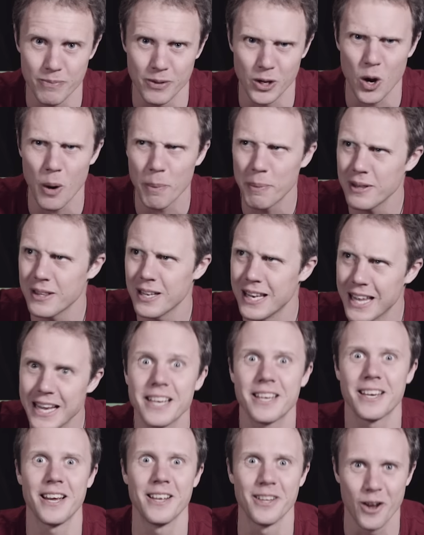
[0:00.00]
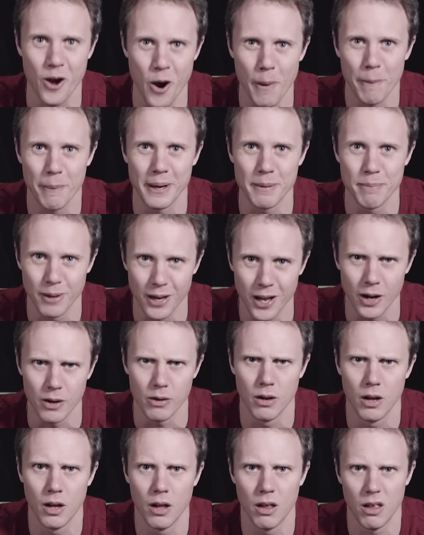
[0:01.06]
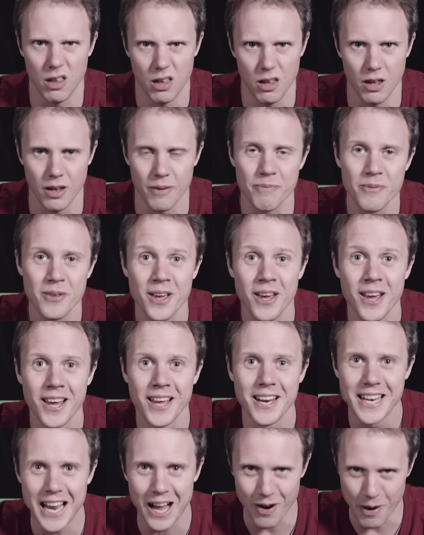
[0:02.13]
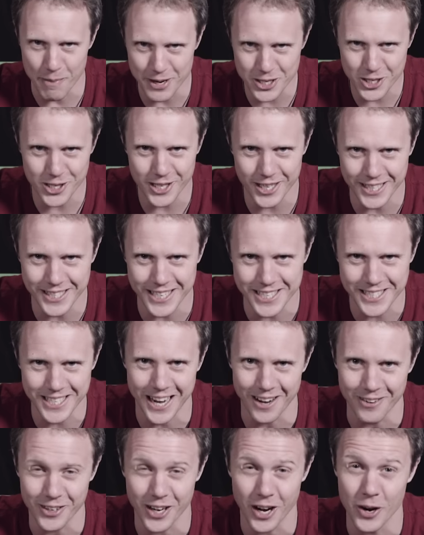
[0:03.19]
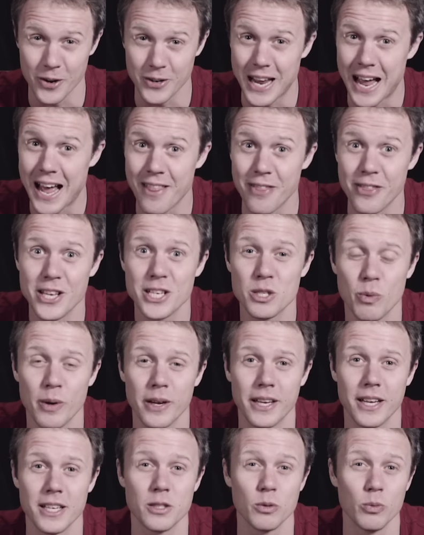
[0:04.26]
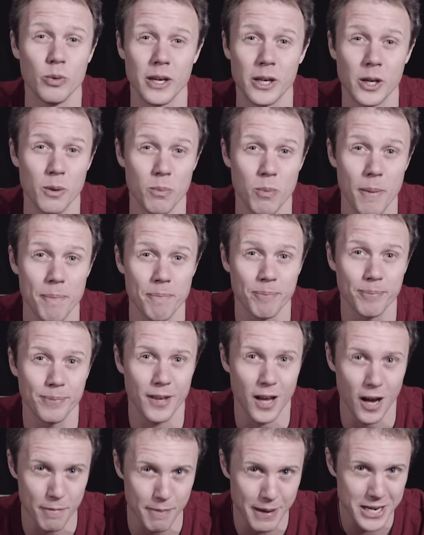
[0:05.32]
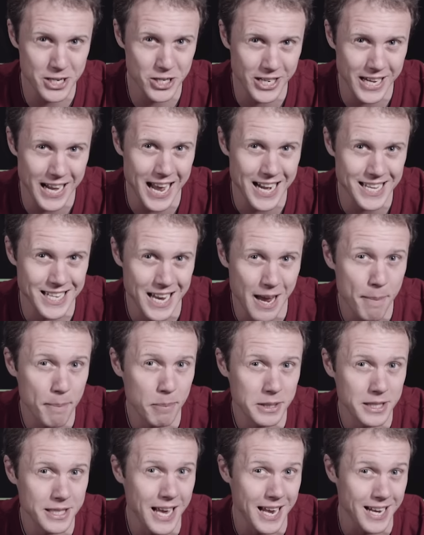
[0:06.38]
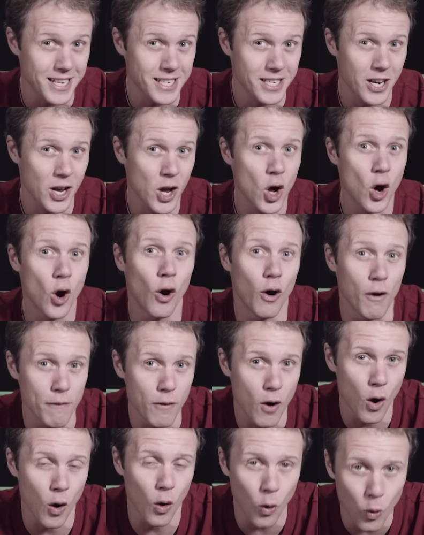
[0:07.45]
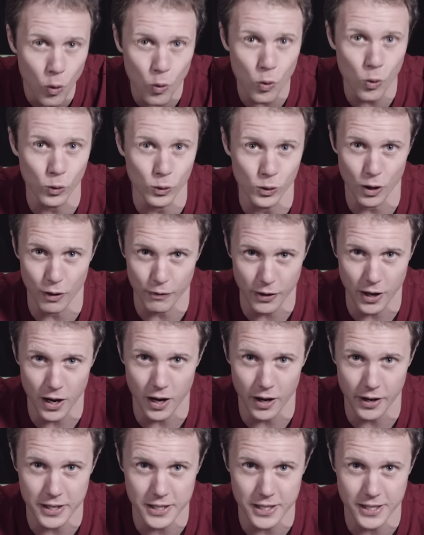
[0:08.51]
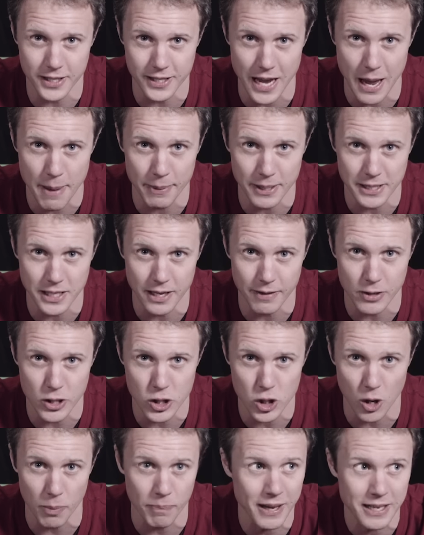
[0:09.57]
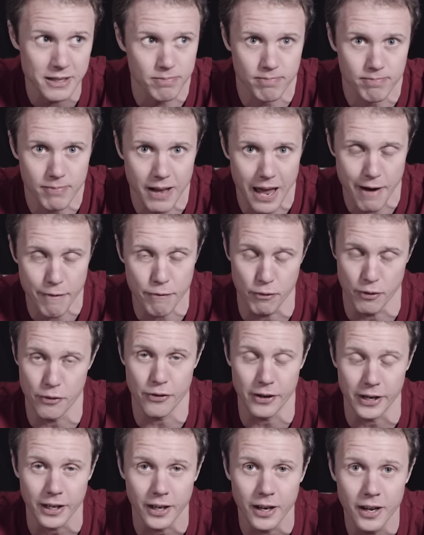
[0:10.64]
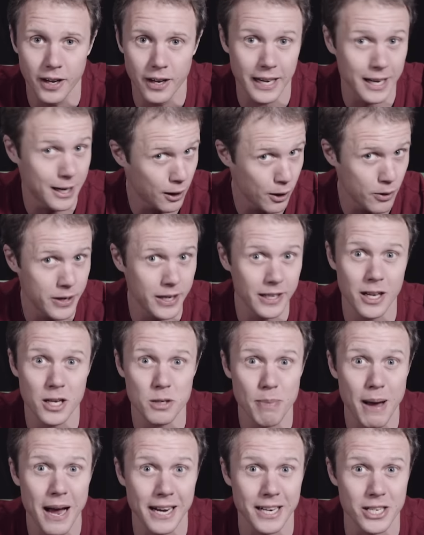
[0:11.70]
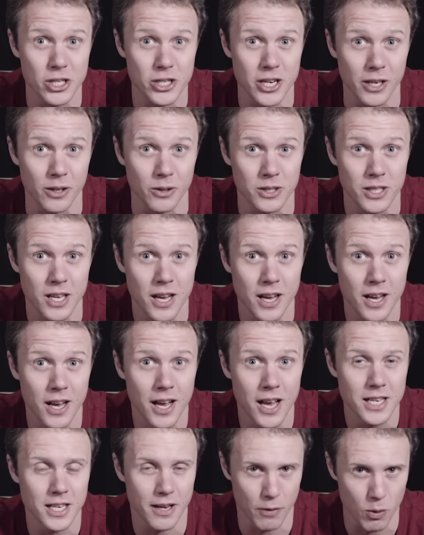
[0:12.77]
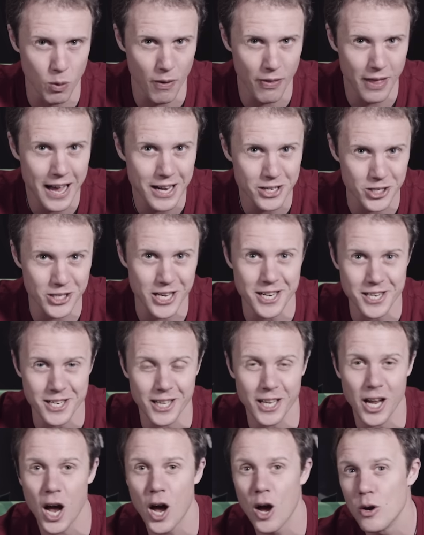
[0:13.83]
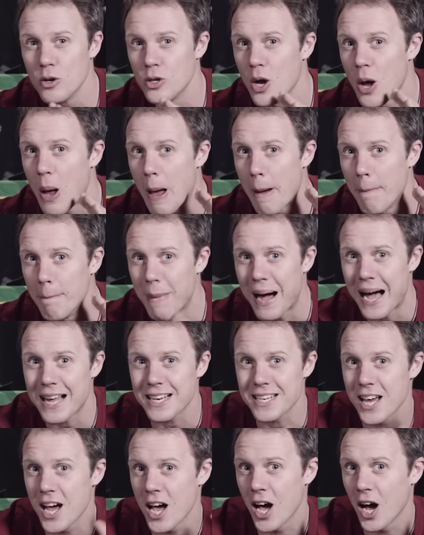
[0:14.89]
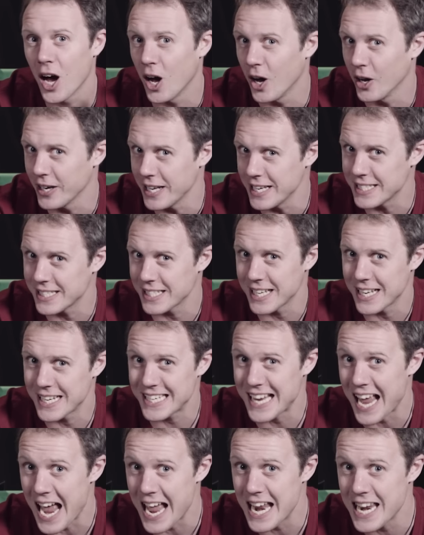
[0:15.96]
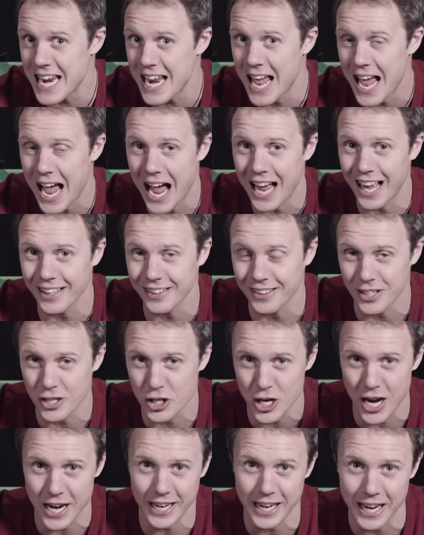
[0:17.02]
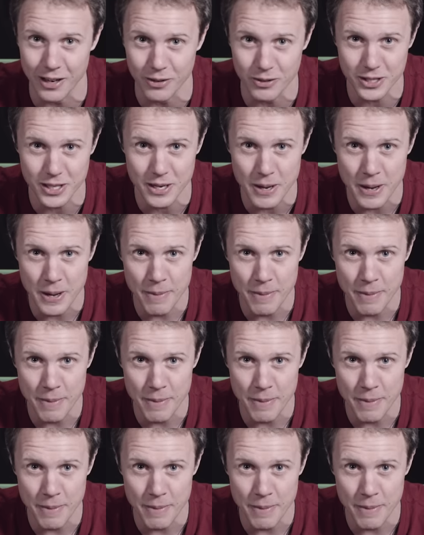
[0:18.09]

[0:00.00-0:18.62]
The link in the copy below. Now, I mentioned a discount code, and this week it's a really good one. I've managed to get 10% off all of the harnesses in the EpicTV shop. That's everything, including those package deals. So if you want that, just enter the code MATTHarness10 at the checkout.